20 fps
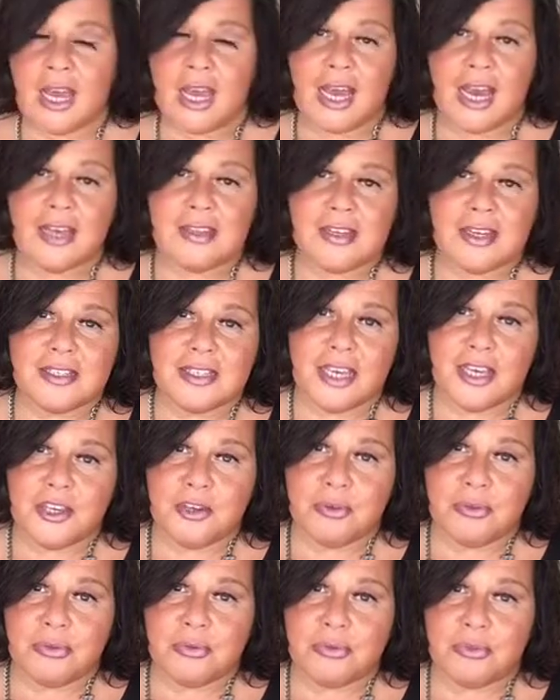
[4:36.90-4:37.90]
As I take
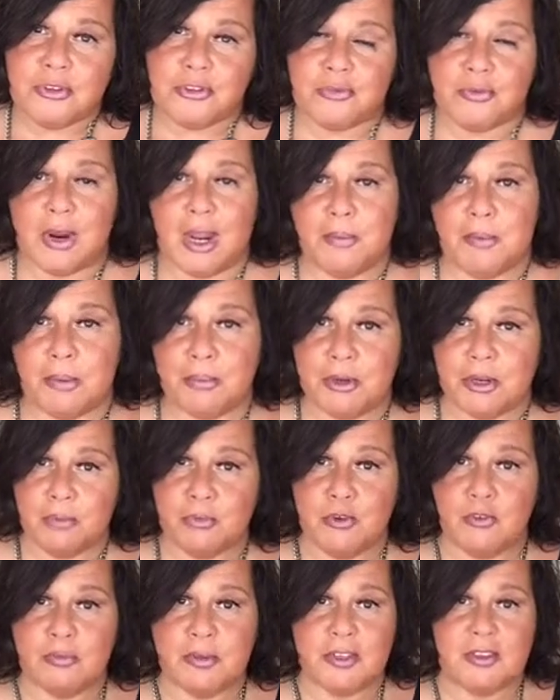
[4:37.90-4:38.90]
you through this wrap, I'm going to
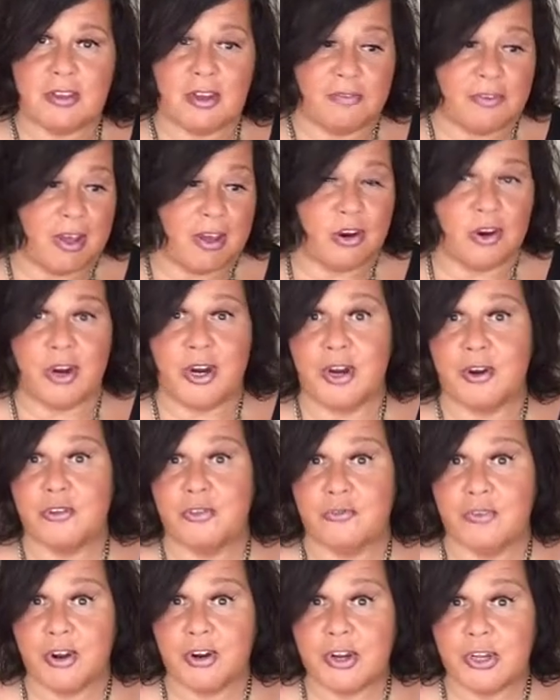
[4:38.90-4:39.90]
move myself out. Her hair is
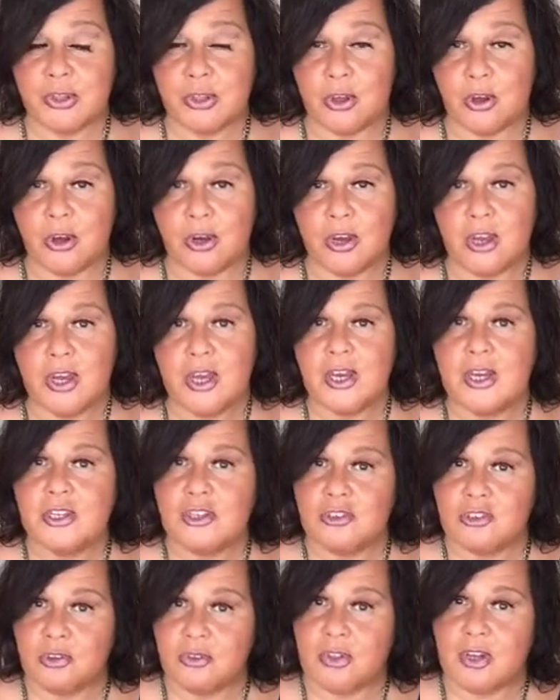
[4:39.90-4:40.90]
very long
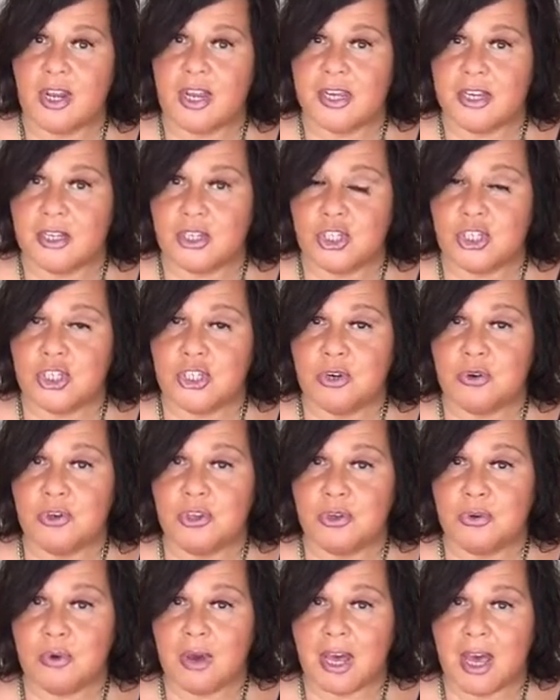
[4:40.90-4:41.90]
so that I can show
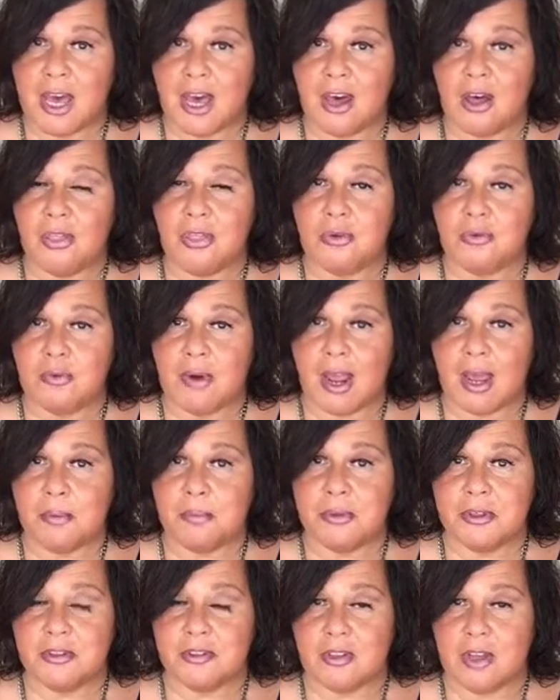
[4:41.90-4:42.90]
you how the wrap
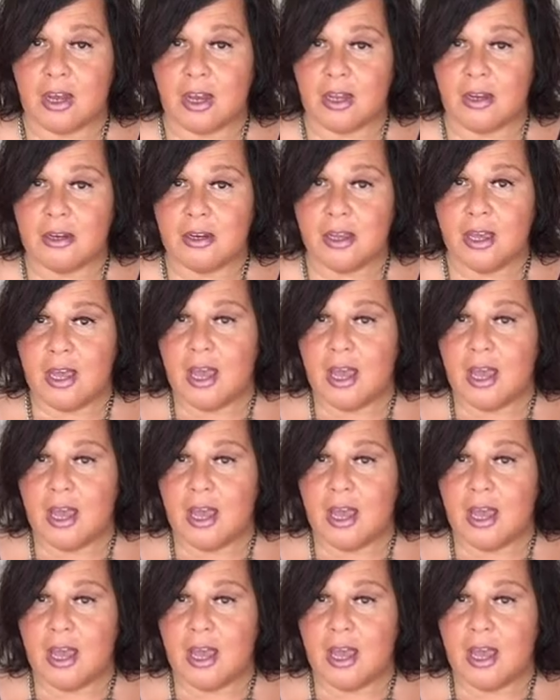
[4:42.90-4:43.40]
is done.